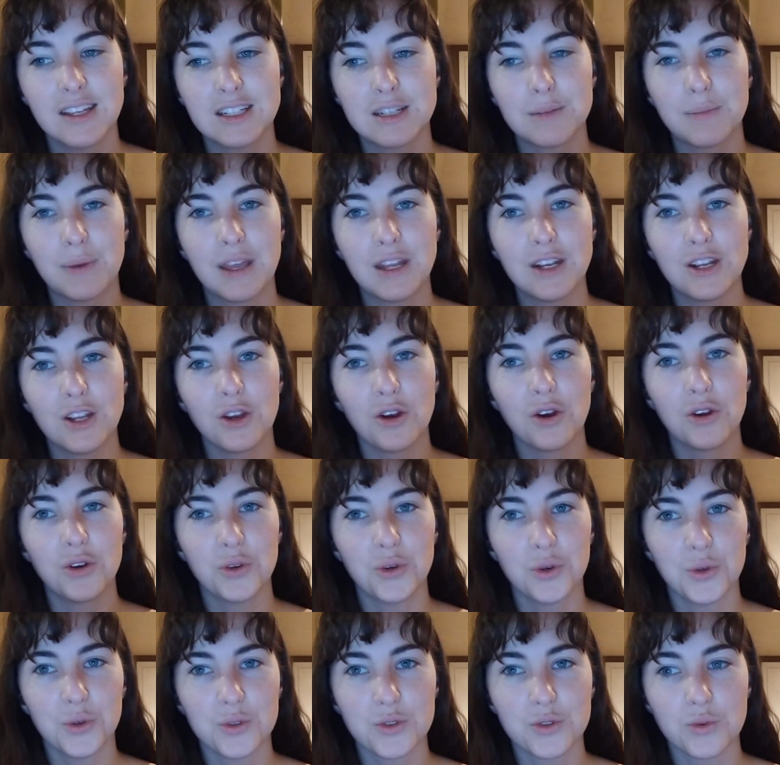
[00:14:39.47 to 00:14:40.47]
depending on
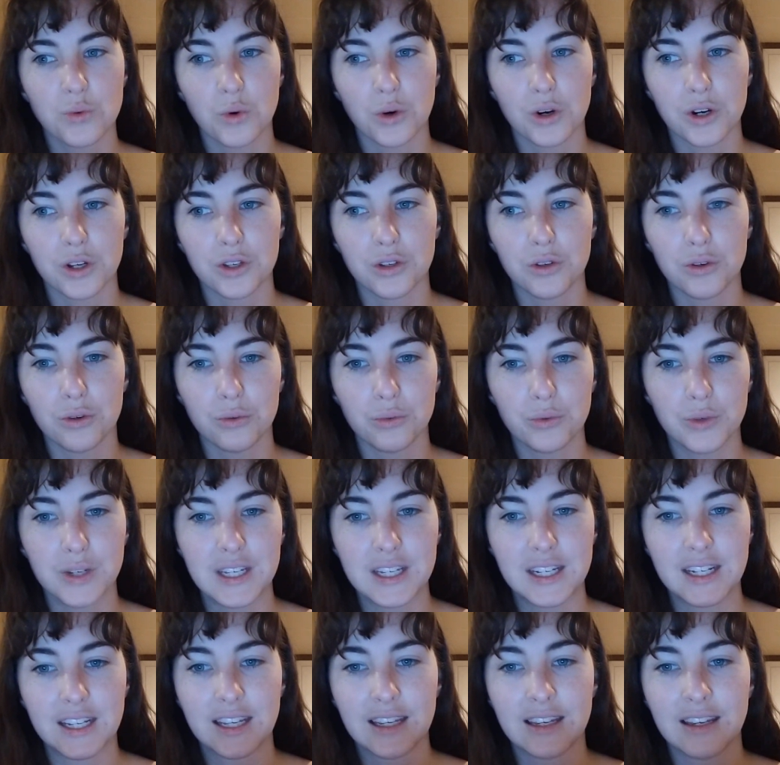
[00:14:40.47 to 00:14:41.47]
whose work you're
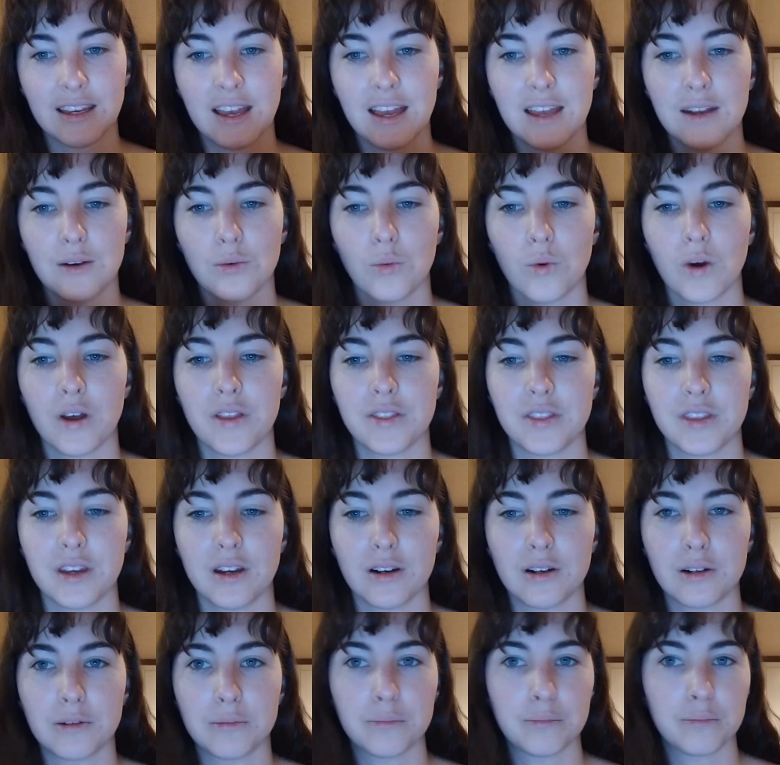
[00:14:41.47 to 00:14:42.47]
reading and what
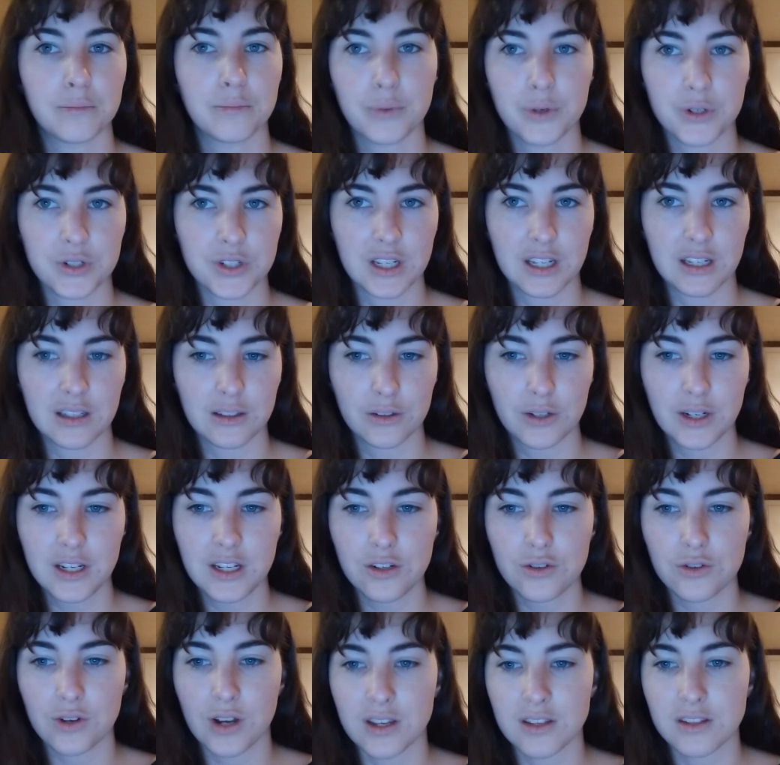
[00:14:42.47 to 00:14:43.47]
their particular
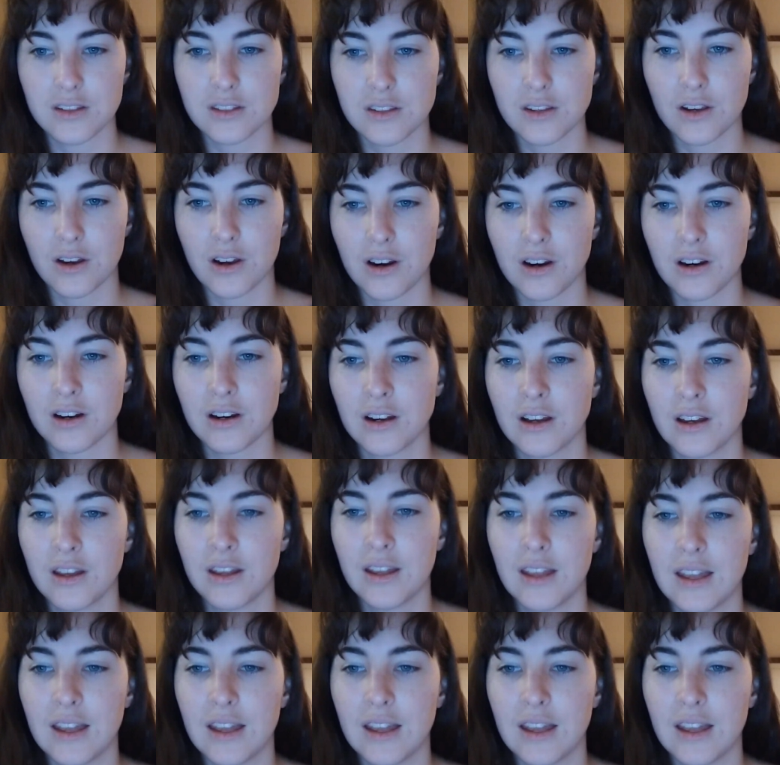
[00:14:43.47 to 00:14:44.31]
interests are.